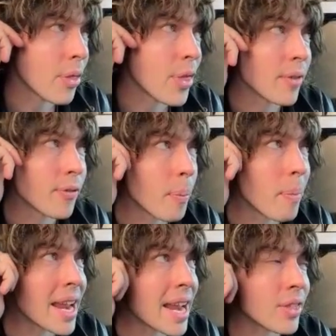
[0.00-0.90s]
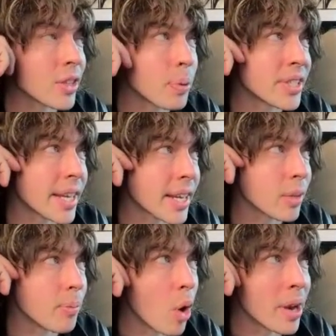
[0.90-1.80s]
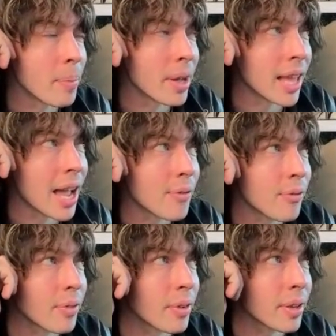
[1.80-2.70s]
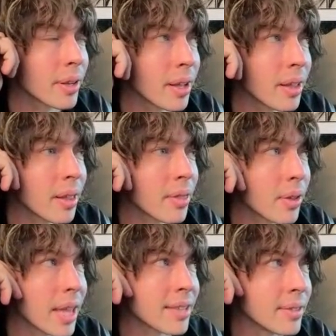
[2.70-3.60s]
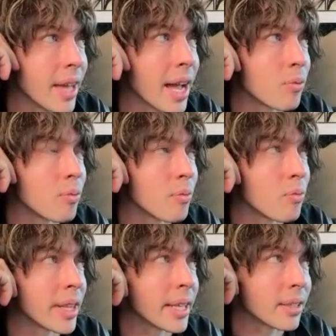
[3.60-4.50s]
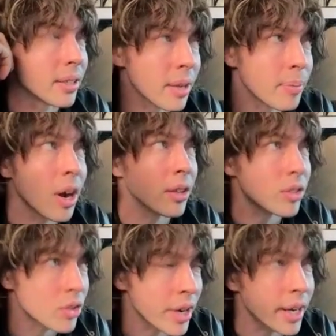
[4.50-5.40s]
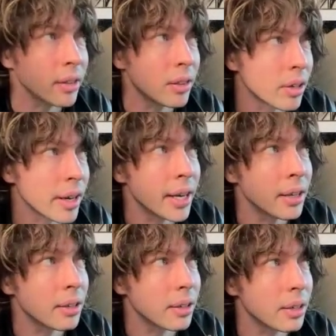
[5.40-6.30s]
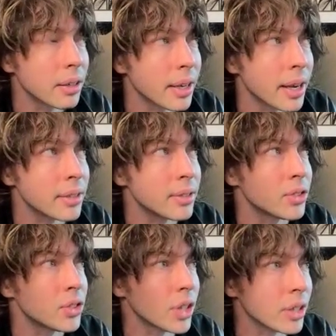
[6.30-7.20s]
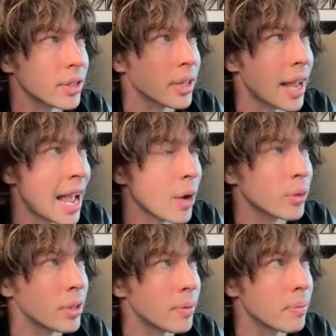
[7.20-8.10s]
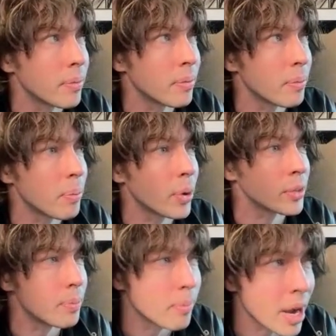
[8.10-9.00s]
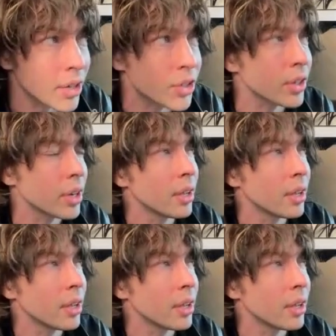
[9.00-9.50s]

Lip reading: think for me, at this particular moment in my life, the lesson I really am concentrating on learning is just how to put as much